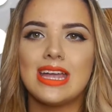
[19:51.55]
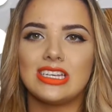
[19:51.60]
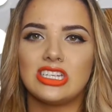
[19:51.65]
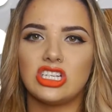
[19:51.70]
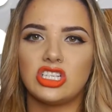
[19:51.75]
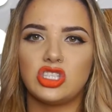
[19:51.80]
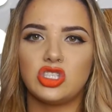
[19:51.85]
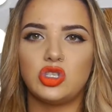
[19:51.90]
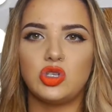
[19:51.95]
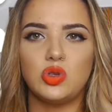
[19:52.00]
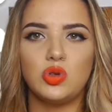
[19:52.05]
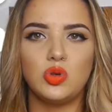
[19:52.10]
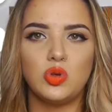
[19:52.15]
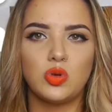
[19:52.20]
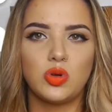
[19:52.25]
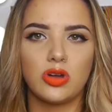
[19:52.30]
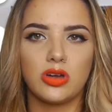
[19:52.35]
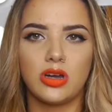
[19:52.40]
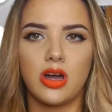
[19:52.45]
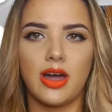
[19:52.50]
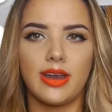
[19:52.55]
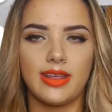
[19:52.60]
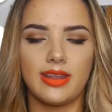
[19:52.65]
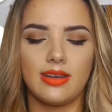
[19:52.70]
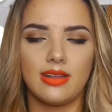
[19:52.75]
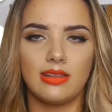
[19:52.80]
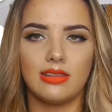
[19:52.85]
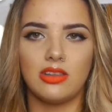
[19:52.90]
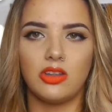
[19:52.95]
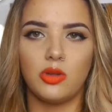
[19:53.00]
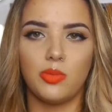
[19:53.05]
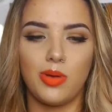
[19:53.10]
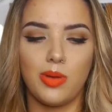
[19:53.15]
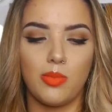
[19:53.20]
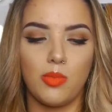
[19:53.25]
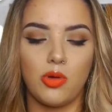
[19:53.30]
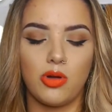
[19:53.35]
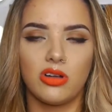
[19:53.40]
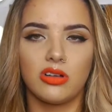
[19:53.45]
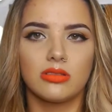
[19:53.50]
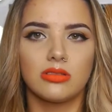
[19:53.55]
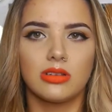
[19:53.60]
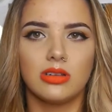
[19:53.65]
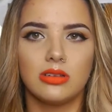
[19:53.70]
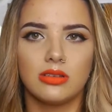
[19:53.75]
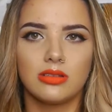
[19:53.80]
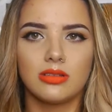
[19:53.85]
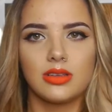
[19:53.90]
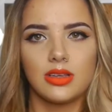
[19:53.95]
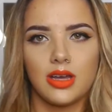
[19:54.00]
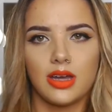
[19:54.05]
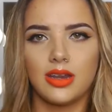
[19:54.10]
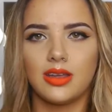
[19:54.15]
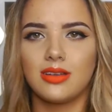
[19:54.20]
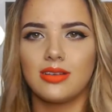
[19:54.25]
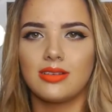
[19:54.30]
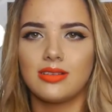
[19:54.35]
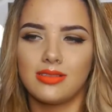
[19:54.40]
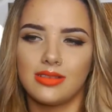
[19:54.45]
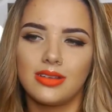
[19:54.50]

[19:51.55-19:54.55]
just to cut it a little bit more. Cut it.